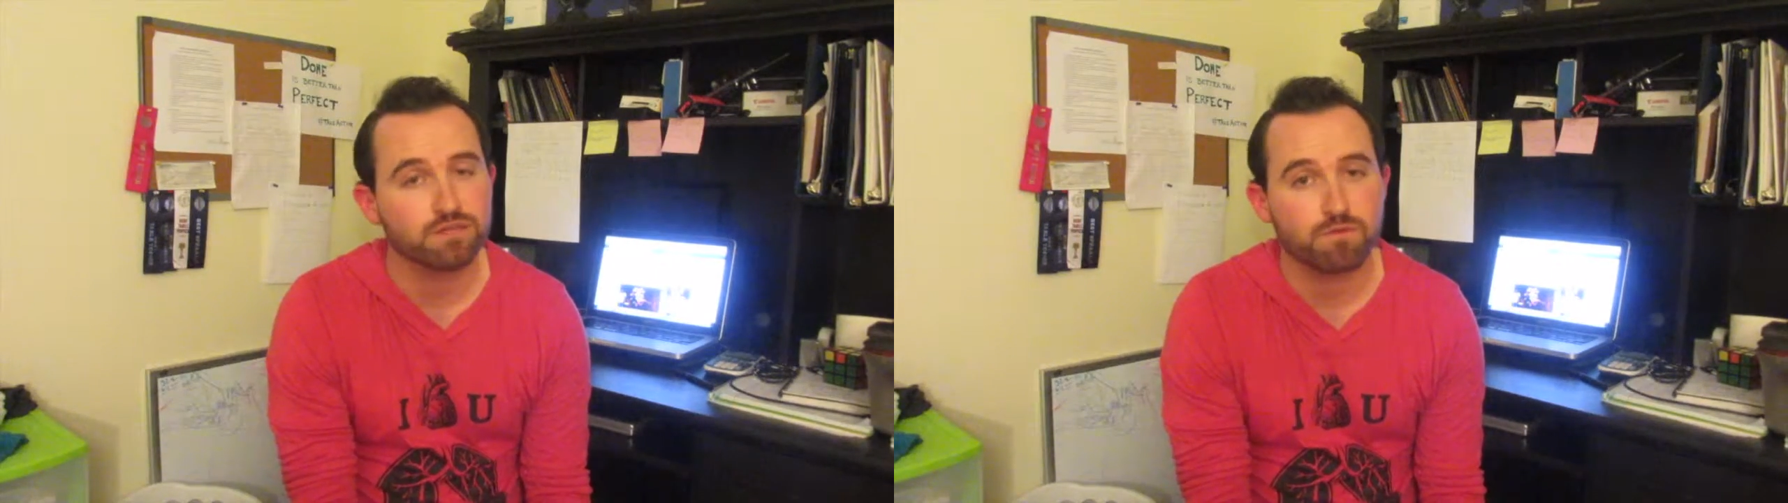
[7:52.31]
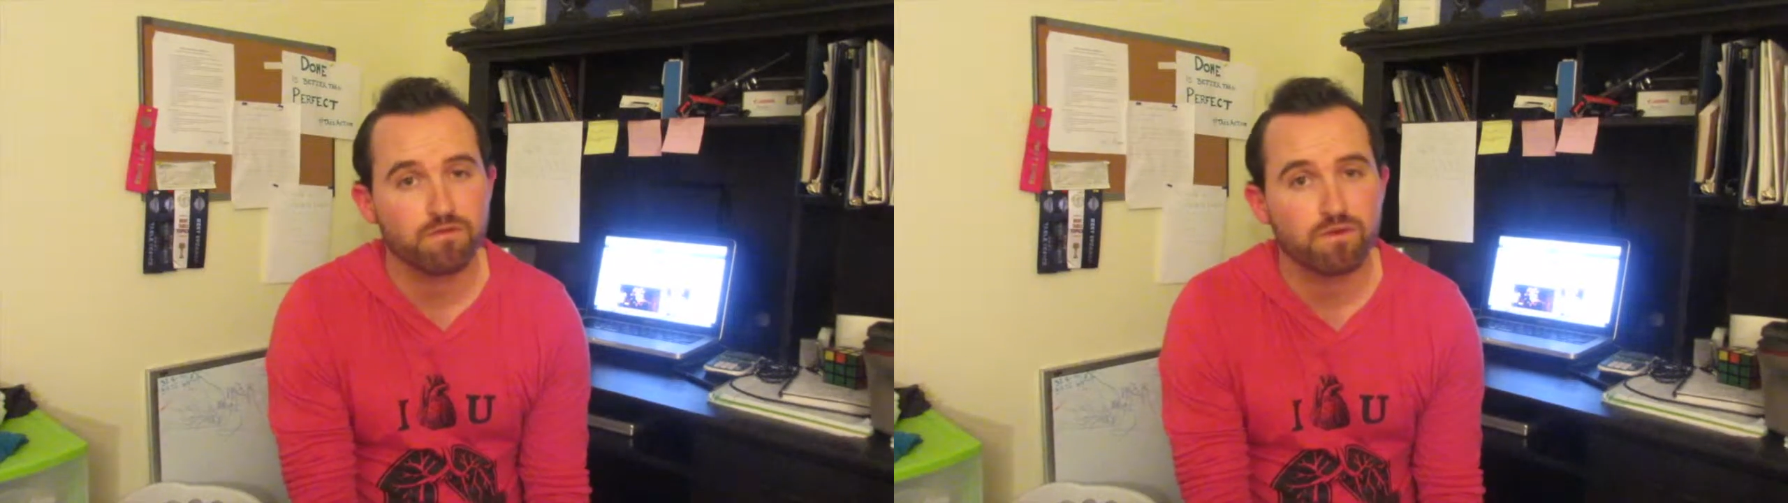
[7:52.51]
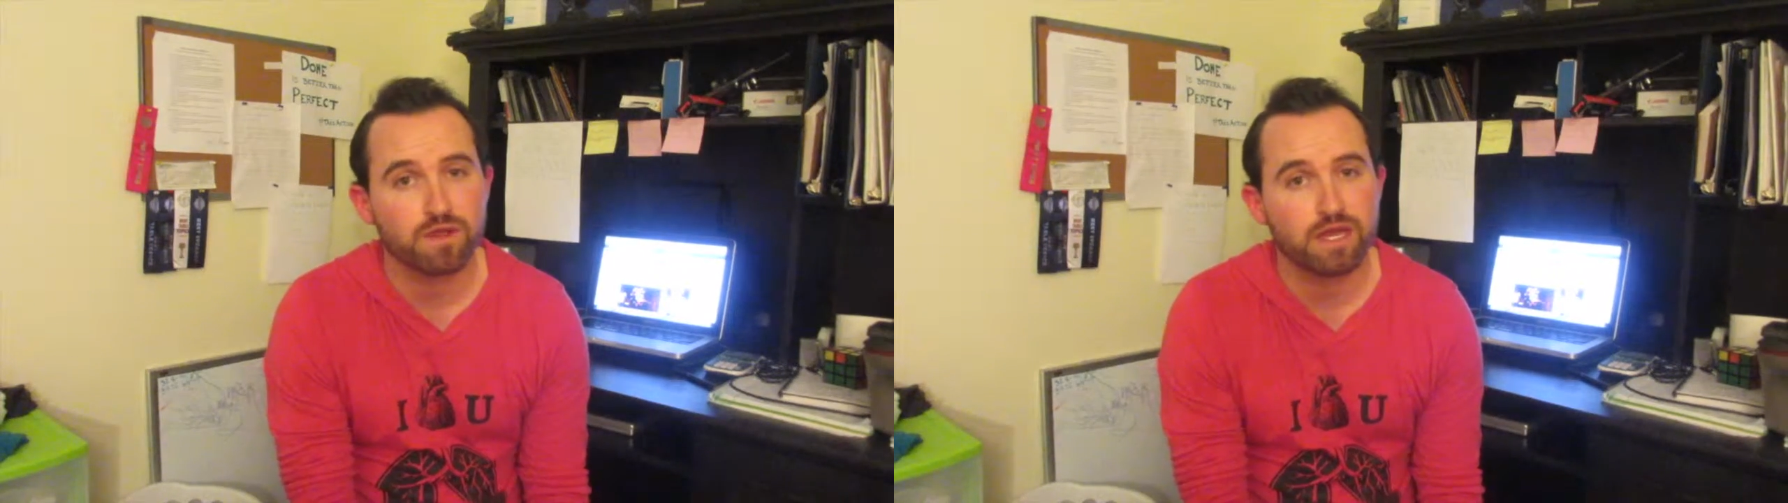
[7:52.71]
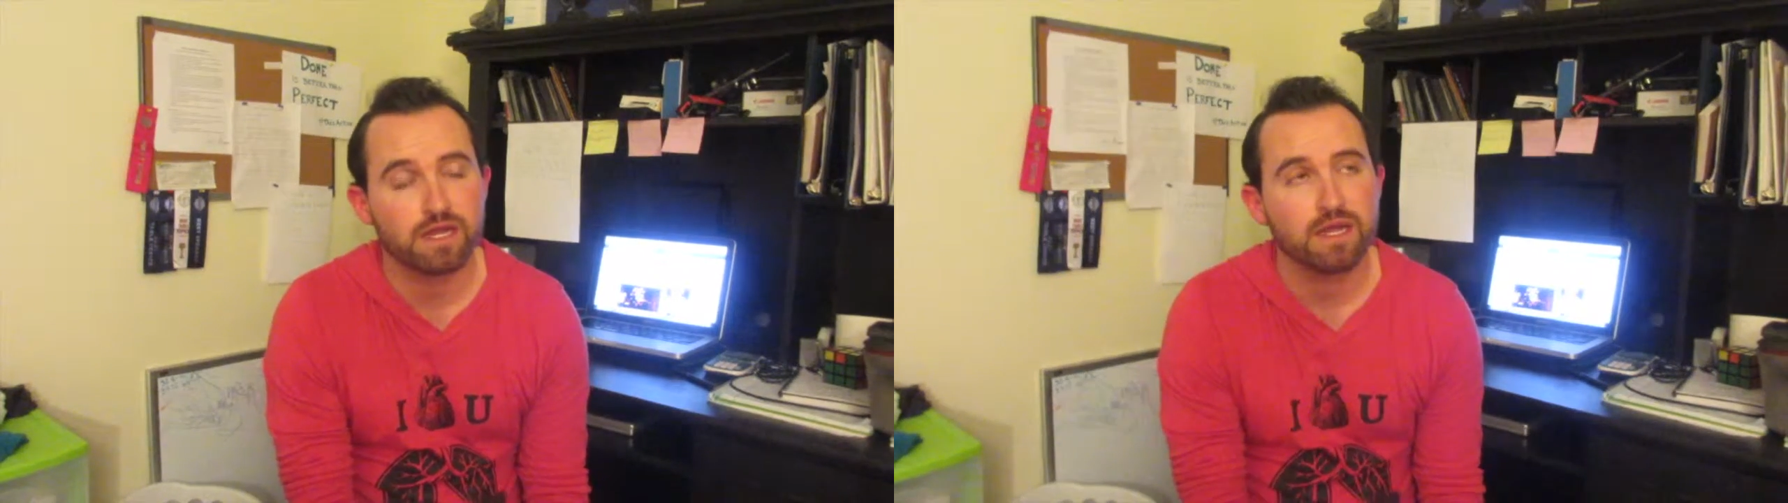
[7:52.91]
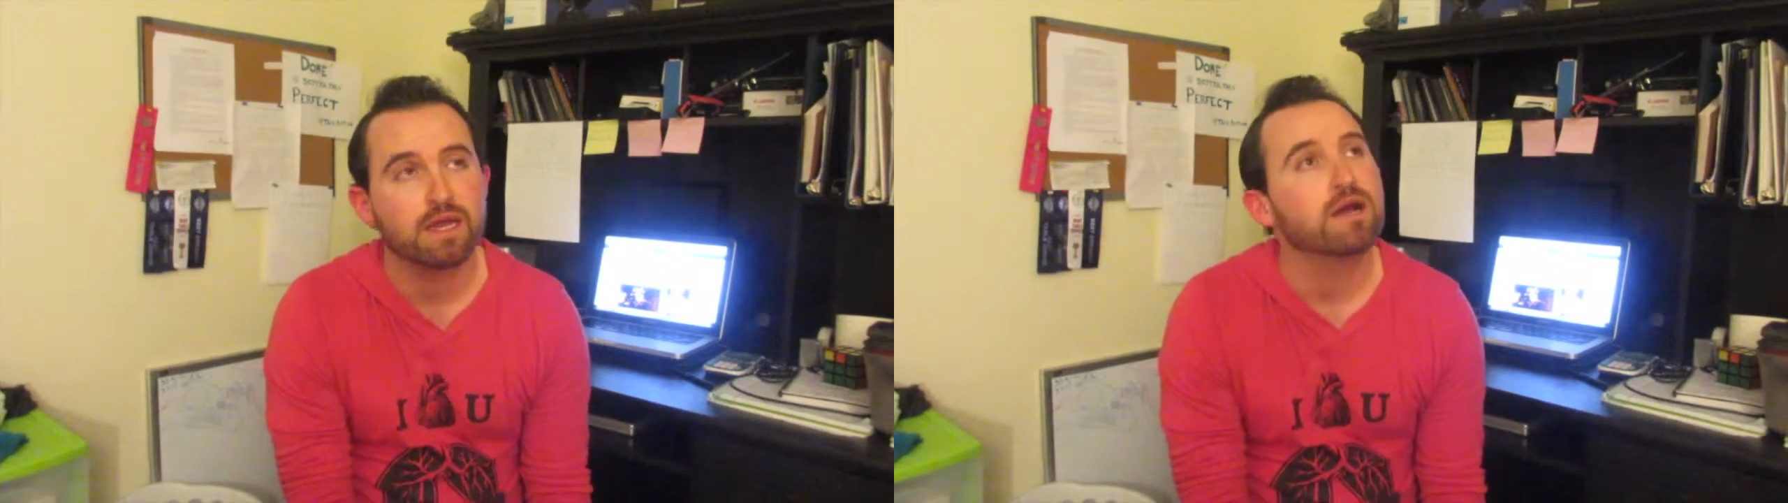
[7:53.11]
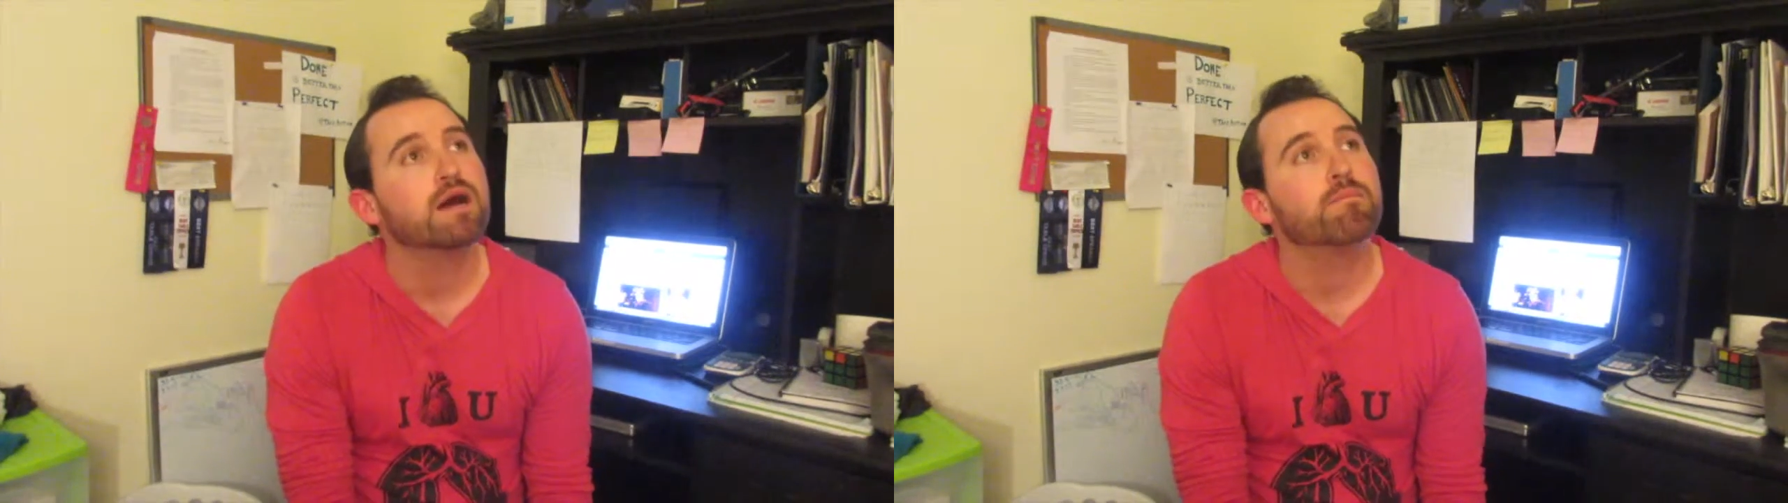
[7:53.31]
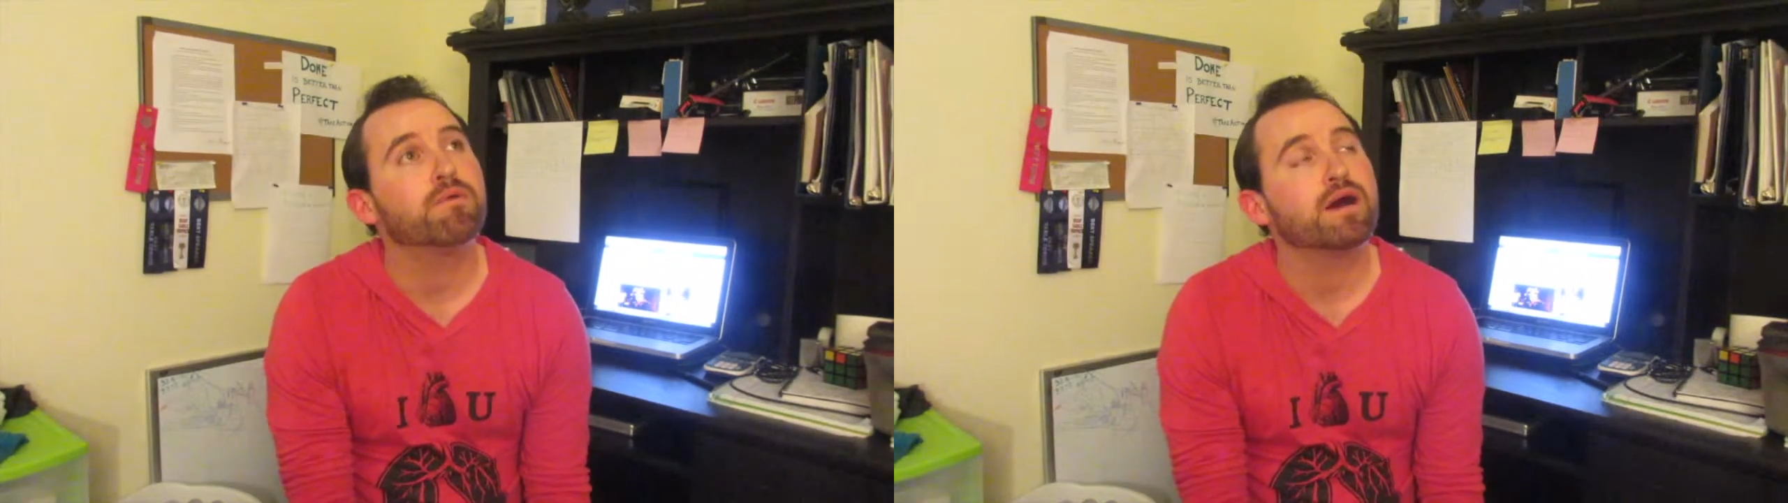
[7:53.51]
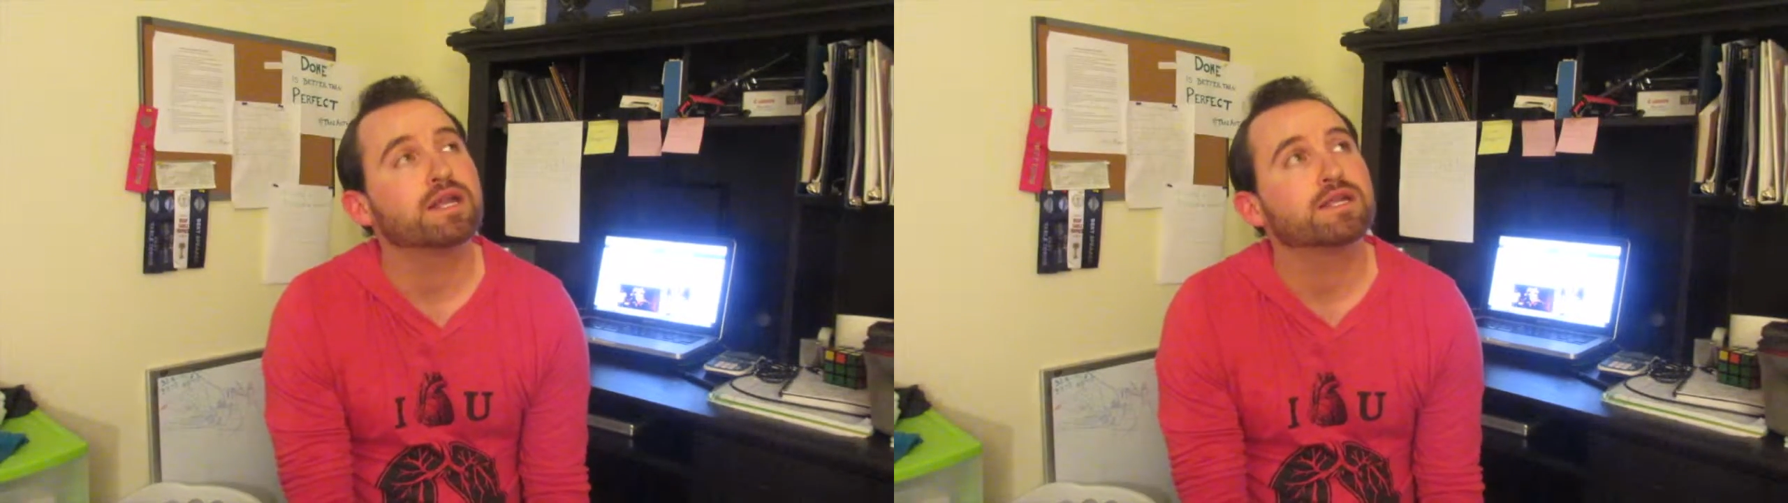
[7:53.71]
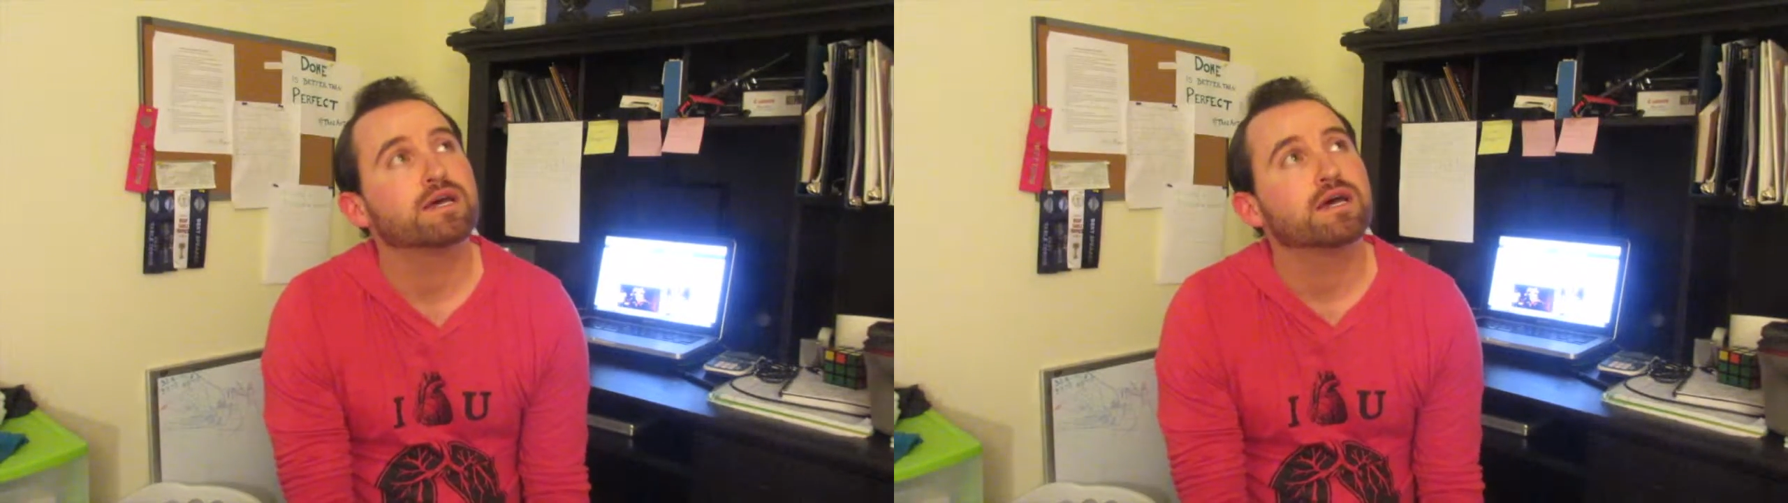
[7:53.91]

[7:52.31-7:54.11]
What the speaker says: before then, but